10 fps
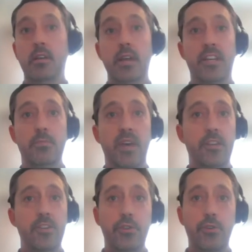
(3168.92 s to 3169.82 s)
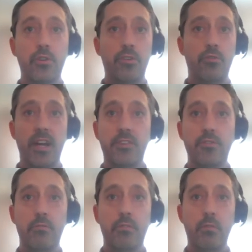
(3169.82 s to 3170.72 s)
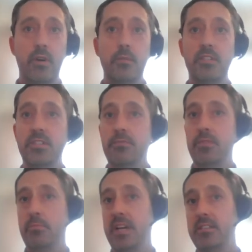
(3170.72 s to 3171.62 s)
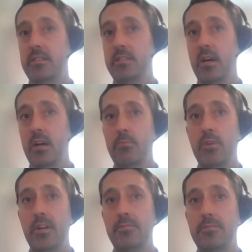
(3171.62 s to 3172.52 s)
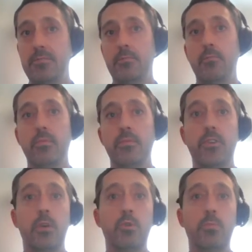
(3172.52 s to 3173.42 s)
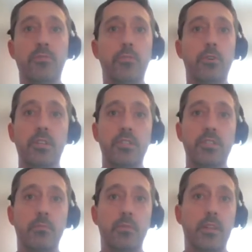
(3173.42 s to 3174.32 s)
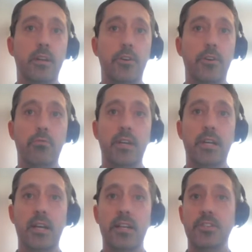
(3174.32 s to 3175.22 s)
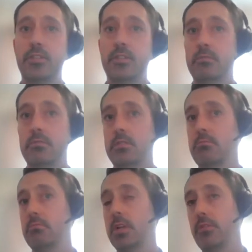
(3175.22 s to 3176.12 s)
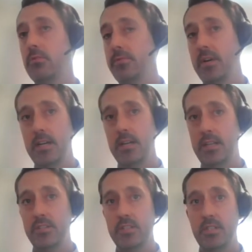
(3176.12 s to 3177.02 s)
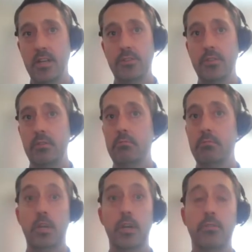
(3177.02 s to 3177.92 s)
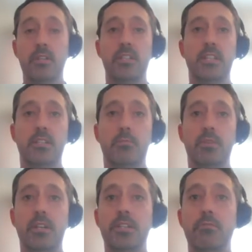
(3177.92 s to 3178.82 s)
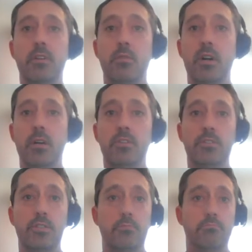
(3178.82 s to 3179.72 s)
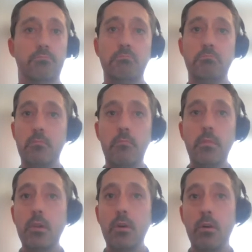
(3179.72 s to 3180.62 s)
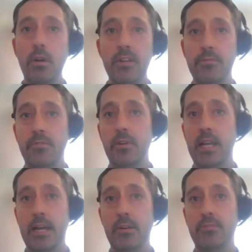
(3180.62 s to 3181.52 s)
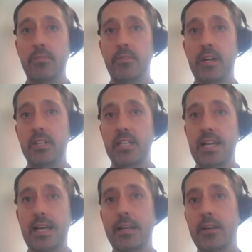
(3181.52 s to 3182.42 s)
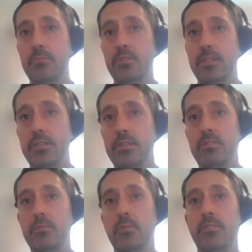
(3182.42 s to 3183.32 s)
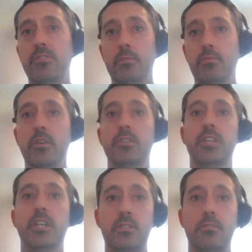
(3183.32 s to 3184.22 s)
expansion or contraction requirements of the base design brief, thermal performance to meet the local regulations, local fire legislation, local accessibility requirements, or even for allowing for various cladding options to respond to the project's